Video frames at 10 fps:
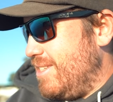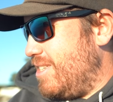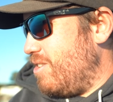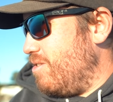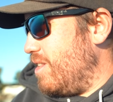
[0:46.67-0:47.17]

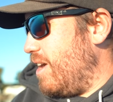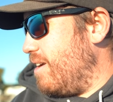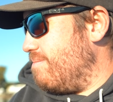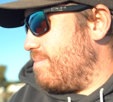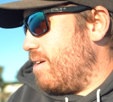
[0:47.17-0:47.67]
Generally,
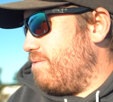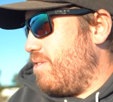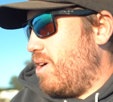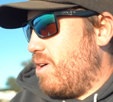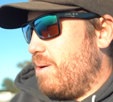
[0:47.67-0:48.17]
they, they
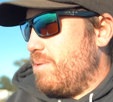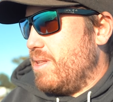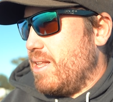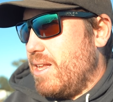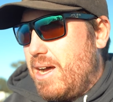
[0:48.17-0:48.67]
fire up in
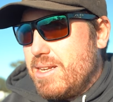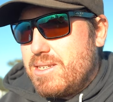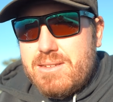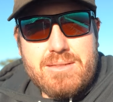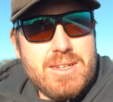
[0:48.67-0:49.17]
that
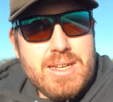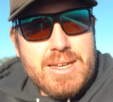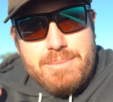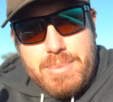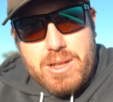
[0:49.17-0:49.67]
last
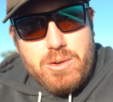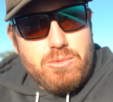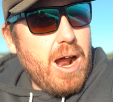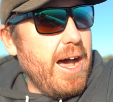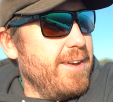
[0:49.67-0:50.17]
bit of the
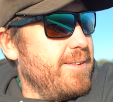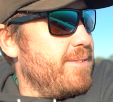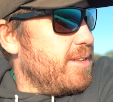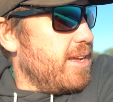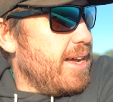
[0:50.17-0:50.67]
run.
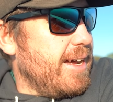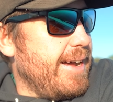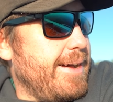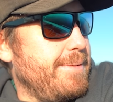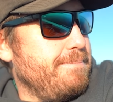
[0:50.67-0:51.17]

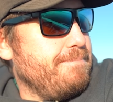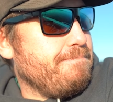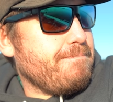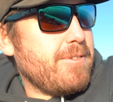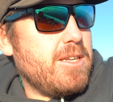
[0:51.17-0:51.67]
Um,
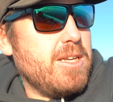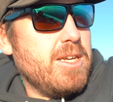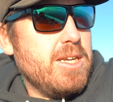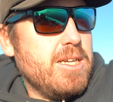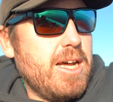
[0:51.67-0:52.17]

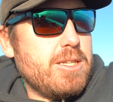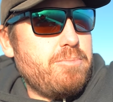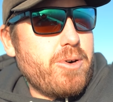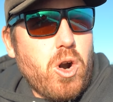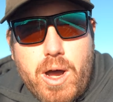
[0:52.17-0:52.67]
that's
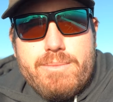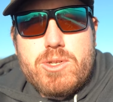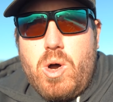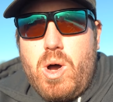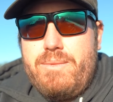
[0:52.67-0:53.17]
prime
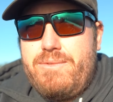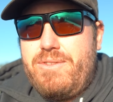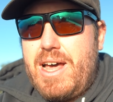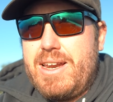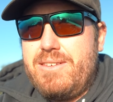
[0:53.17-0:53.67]
time
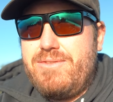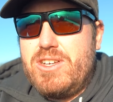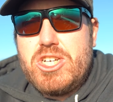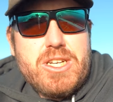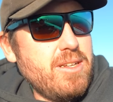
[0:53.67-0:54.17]
flatty
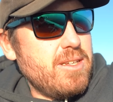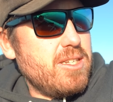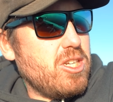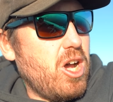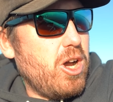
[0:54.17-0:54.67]
fishing.
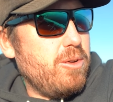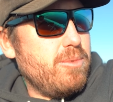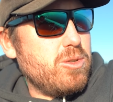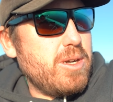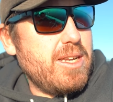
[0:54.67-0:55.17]
So
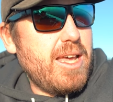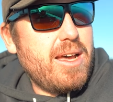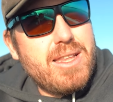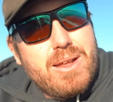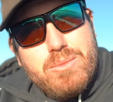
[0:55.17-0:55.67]
between
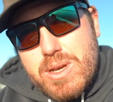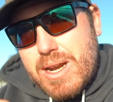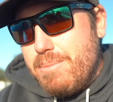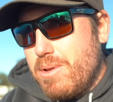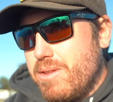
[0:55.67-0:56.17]
now and then, we'll
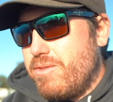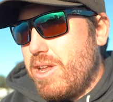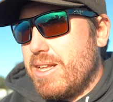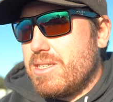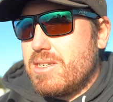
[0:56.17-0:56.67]
get up on the
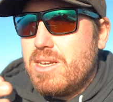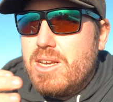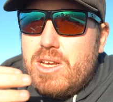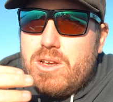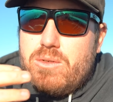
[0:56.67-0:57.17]
flats.
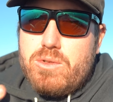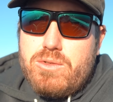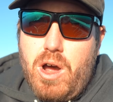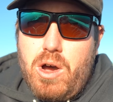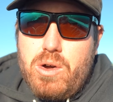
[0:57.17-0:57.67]
We'll
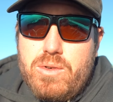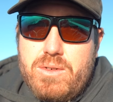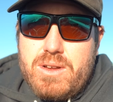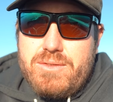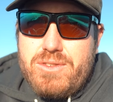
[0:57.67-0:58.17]
throw
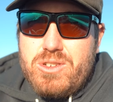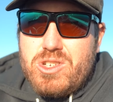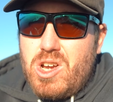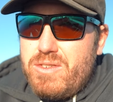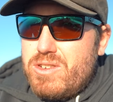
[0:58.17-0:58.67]
a few
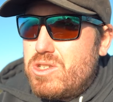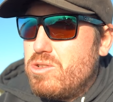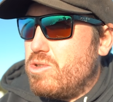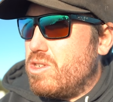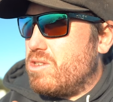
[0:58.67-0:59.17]
surface
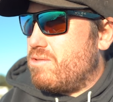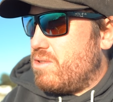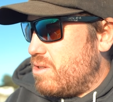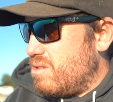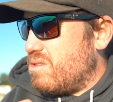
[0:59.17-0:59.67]
lures,
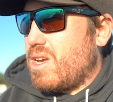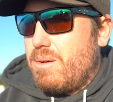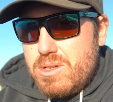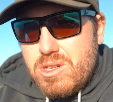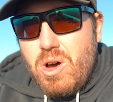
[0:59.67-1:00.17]
a
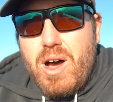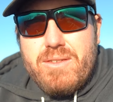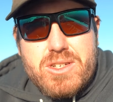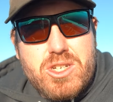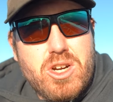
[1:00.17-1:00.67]
couple of
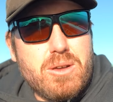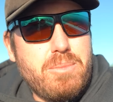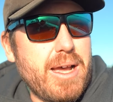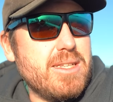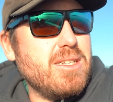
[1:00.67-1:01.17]
divers, jerk
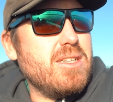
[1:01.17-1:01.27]
baits,